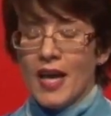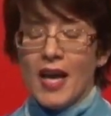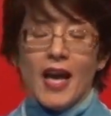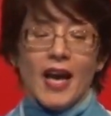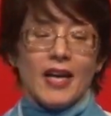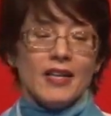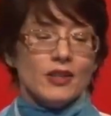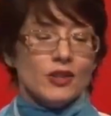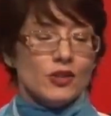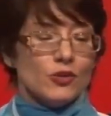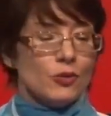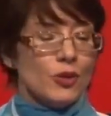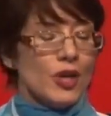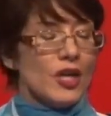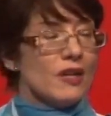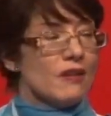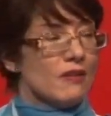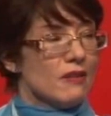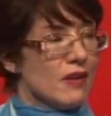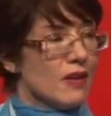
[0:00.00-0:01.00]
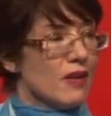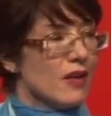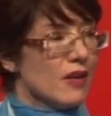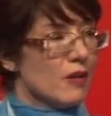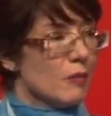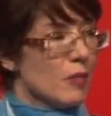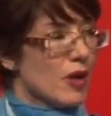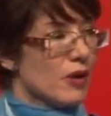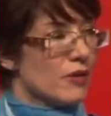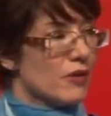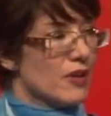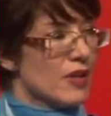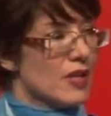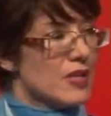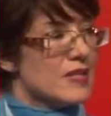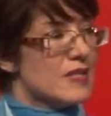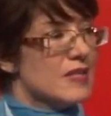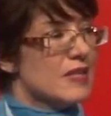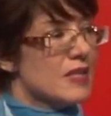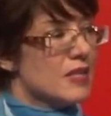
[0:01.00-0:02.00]
And it's really thinking about
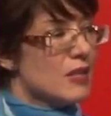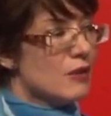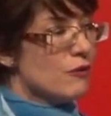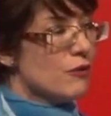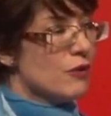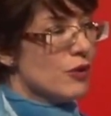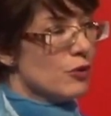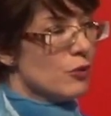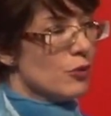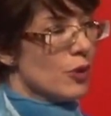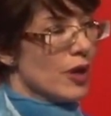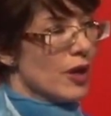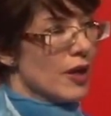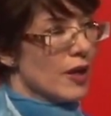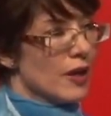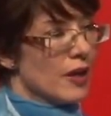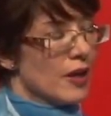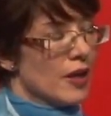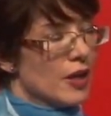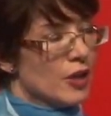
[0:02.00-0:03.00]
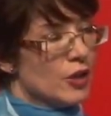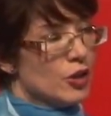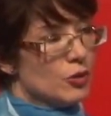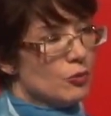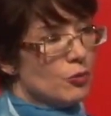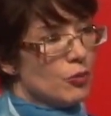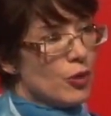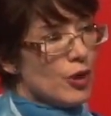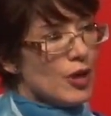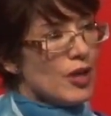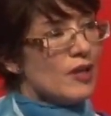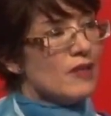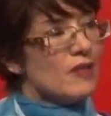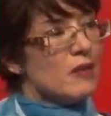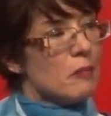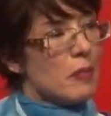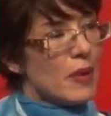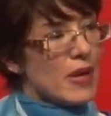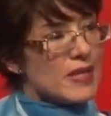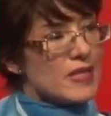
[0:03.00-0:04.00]
things in a different way to bring the
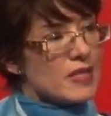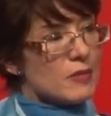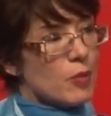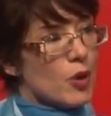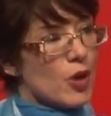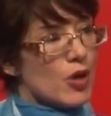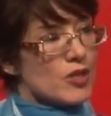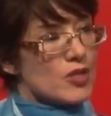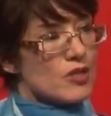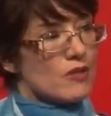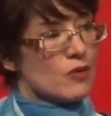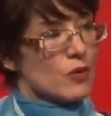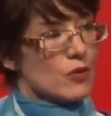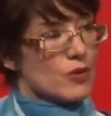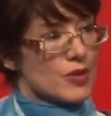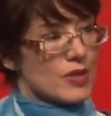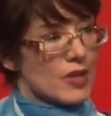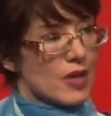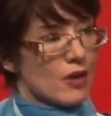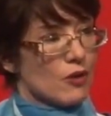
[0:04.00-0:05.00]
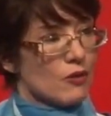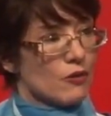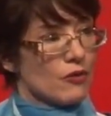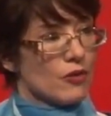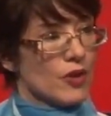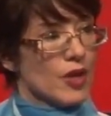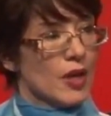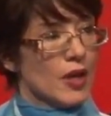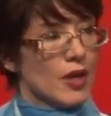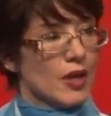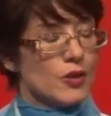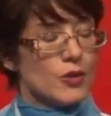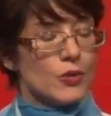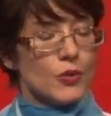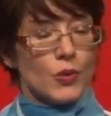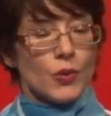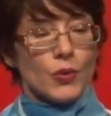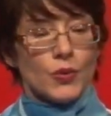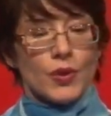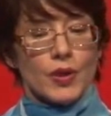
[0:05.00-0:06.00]
best parts of yourself into
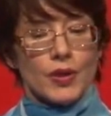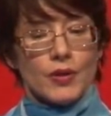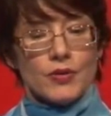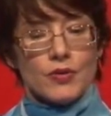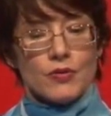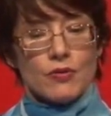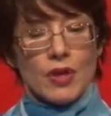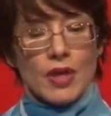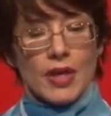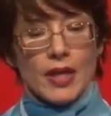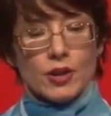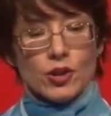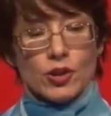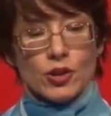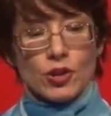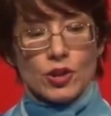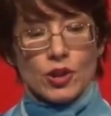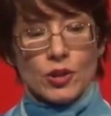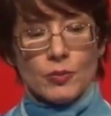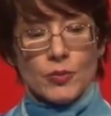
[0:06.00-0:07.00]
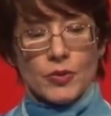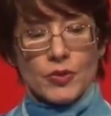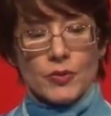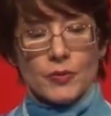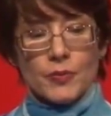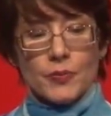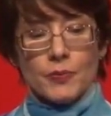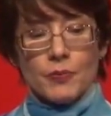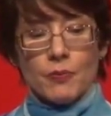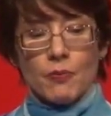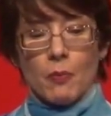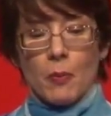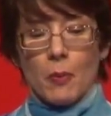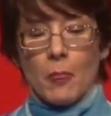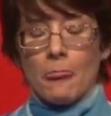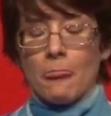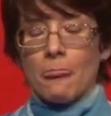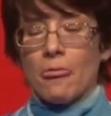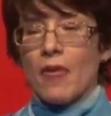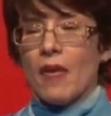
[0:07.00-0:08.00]
all those relationships.
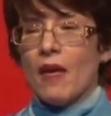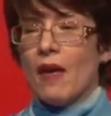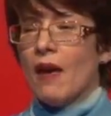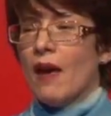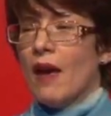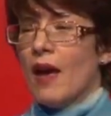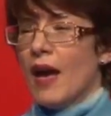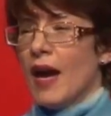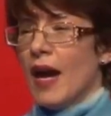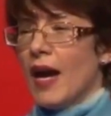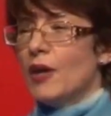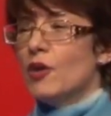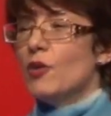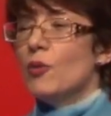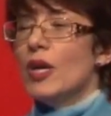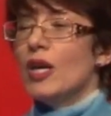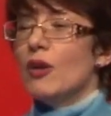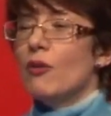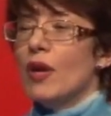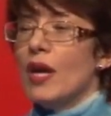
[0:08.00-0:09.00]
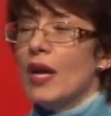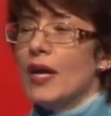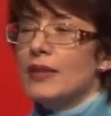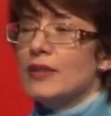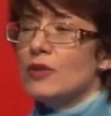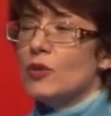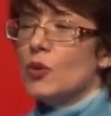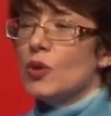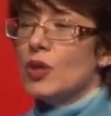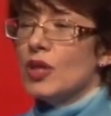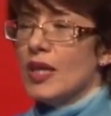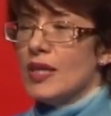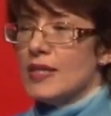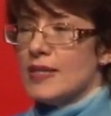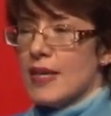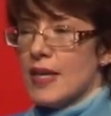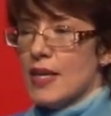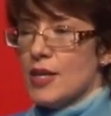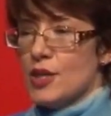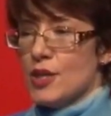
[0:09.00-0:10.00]
How do we create
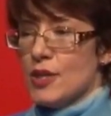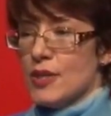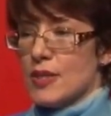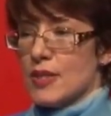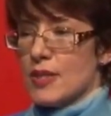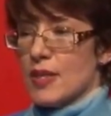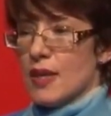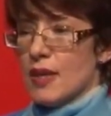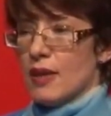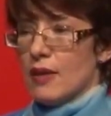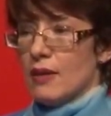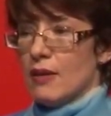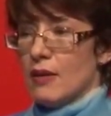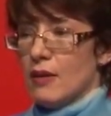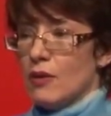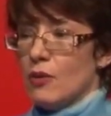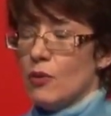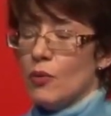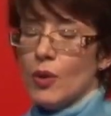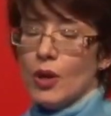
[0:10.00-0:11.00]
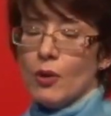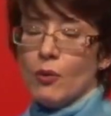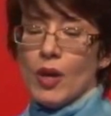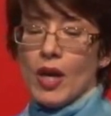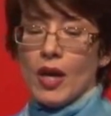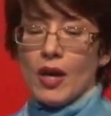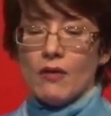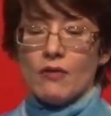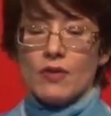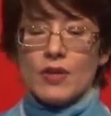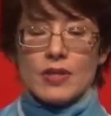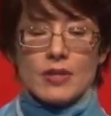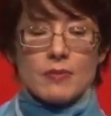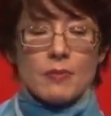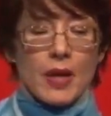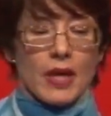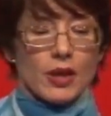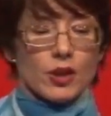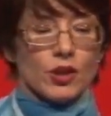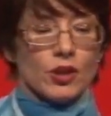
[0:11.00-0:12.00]
organizations then where we have this
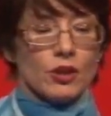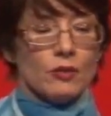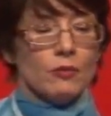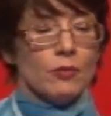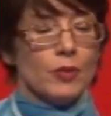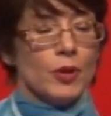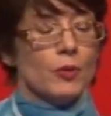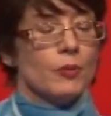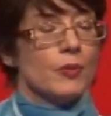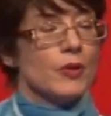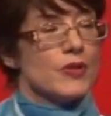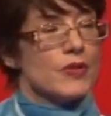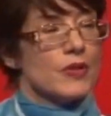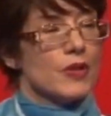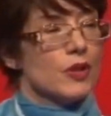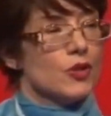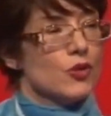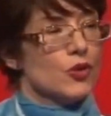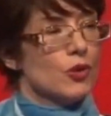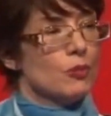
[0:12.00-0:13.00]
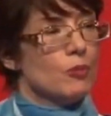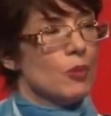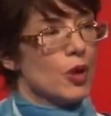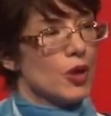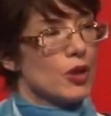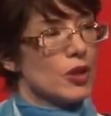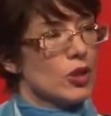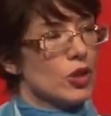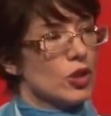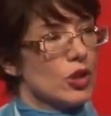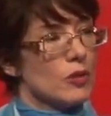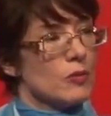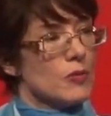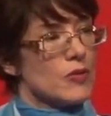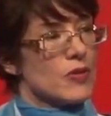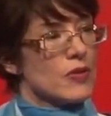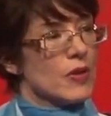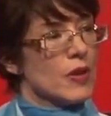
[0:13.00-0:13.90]
passion, purpose, and true partnerships?